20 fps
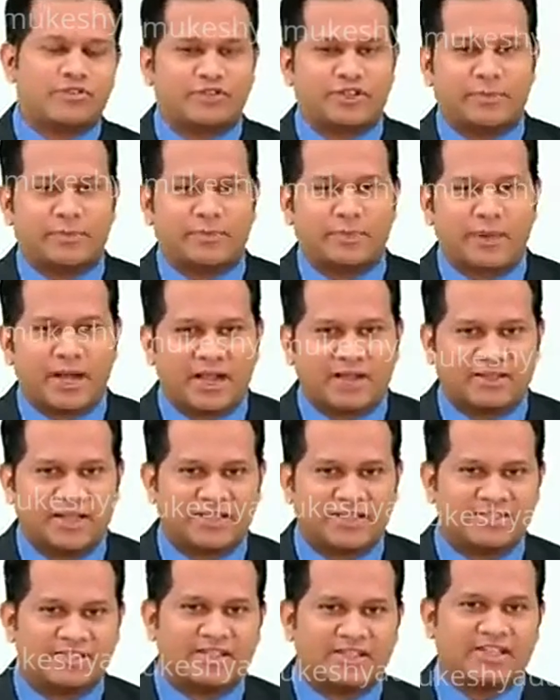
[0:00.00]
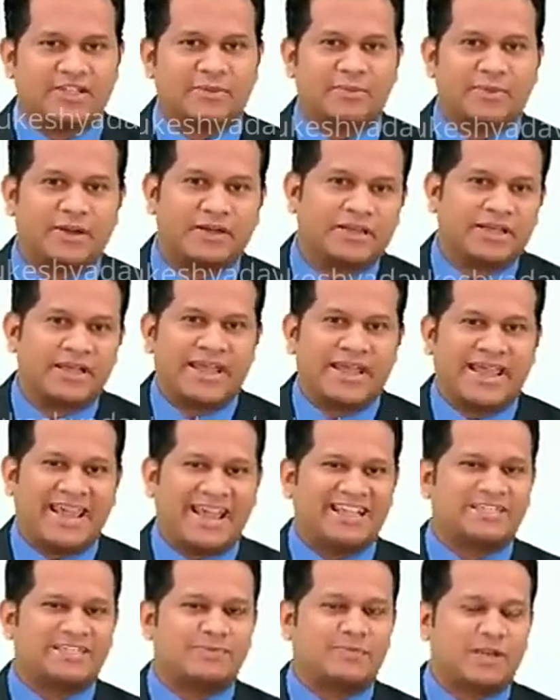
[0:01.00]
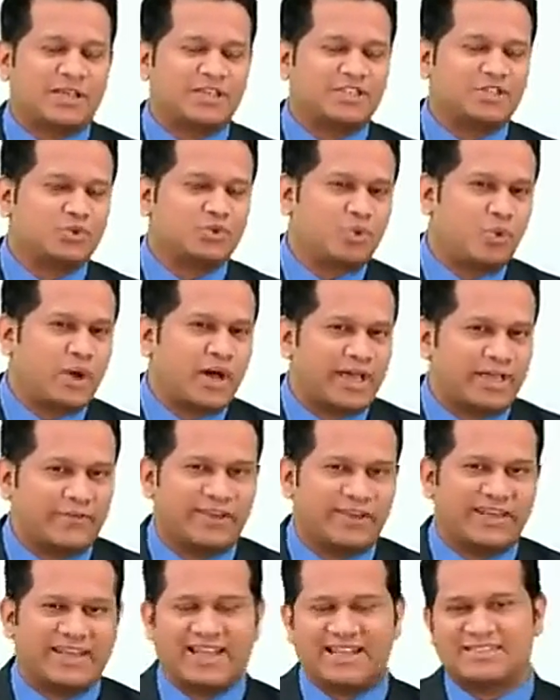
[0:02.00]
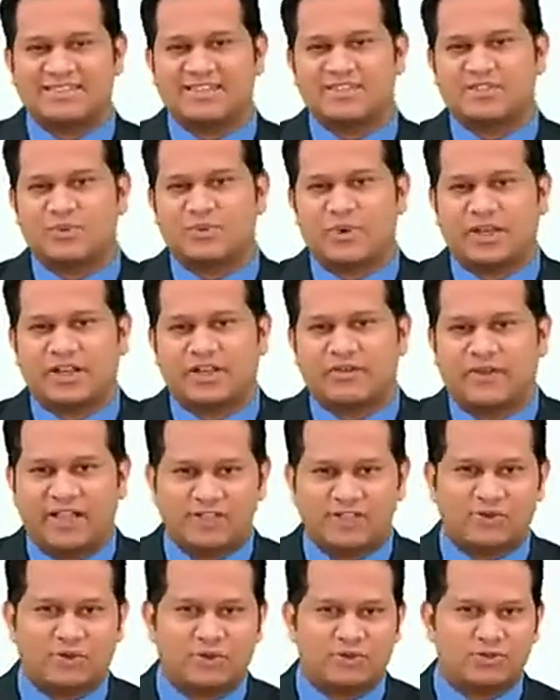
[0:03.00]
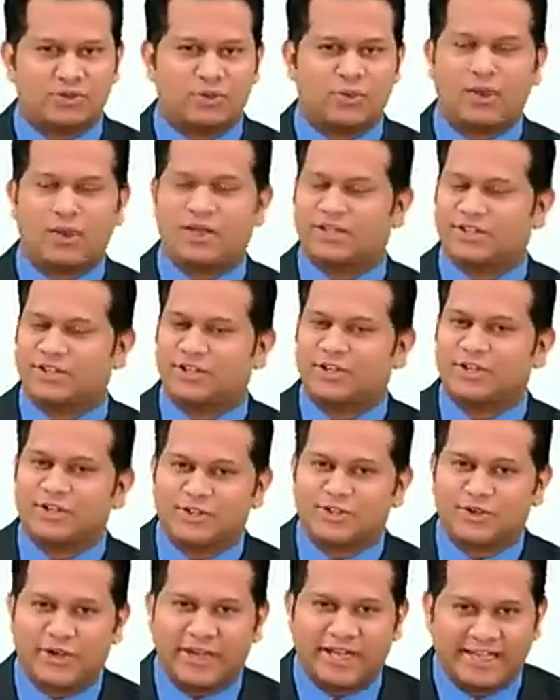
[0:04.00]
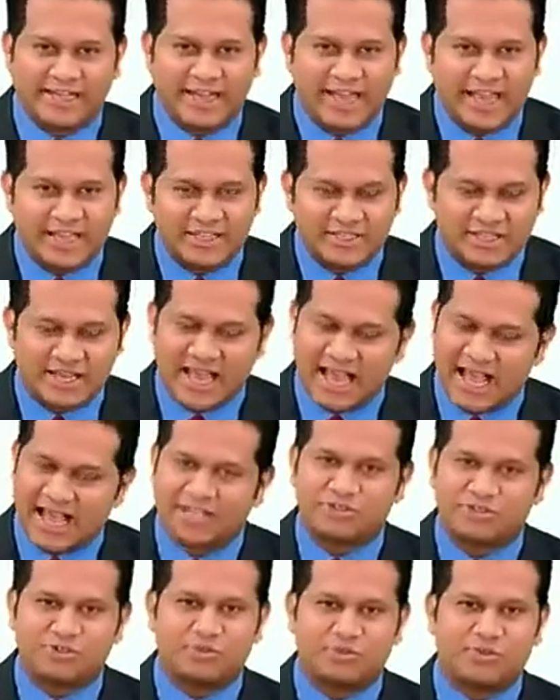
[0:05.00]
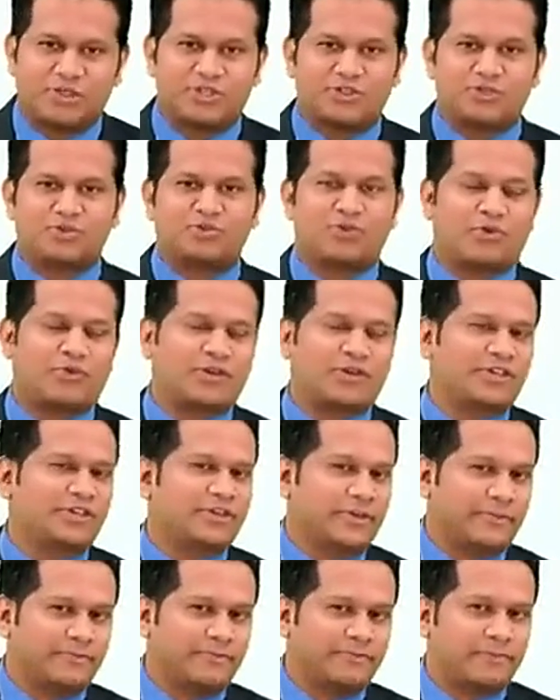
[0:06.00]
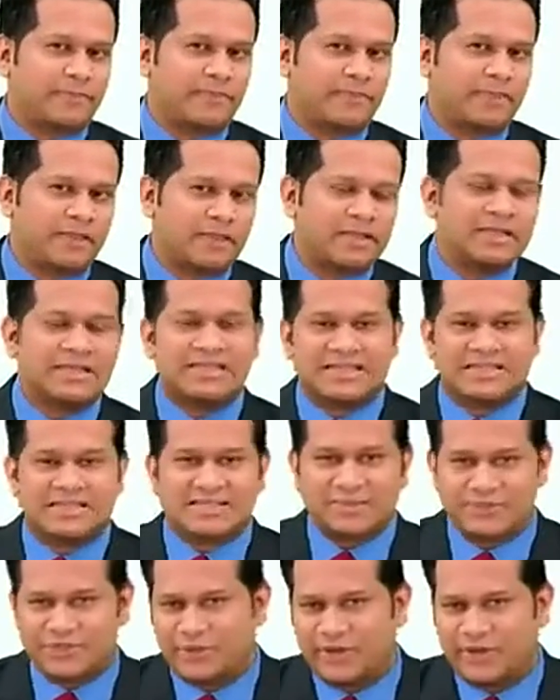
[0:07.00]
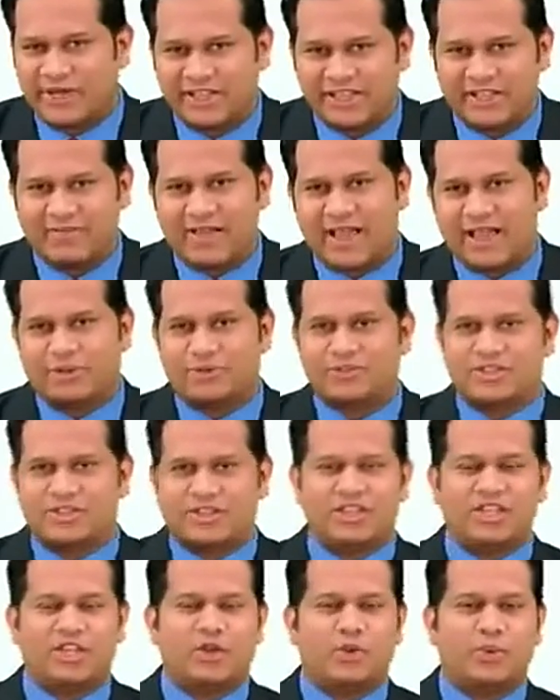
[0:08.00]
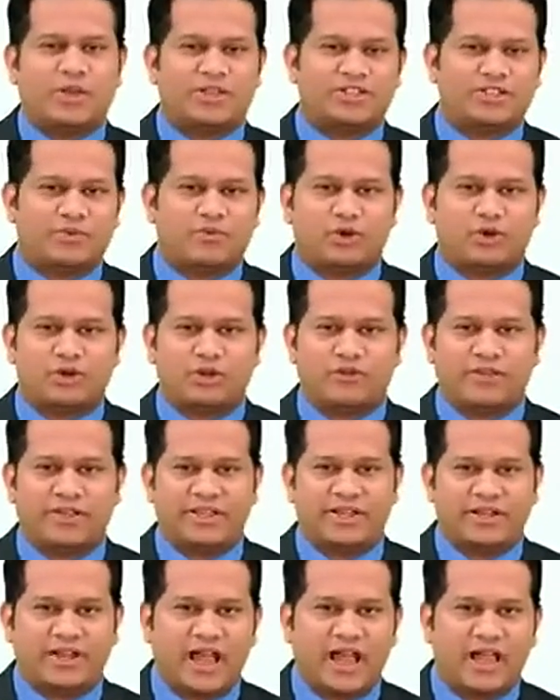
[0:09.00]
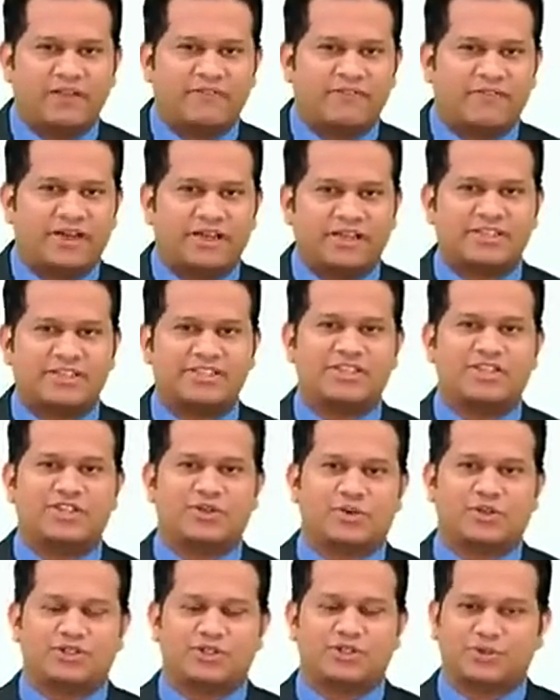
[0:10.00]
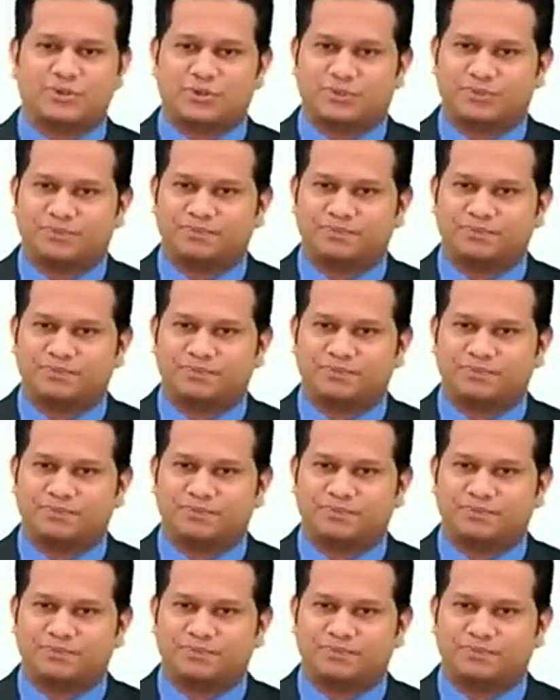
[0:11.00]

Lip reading: of the product, that is nothing but x plus y, where x is 1 and y is also 1. So n dash has to be 2 over here. Substituting the values in the equation, what do we get? Alpha is equals to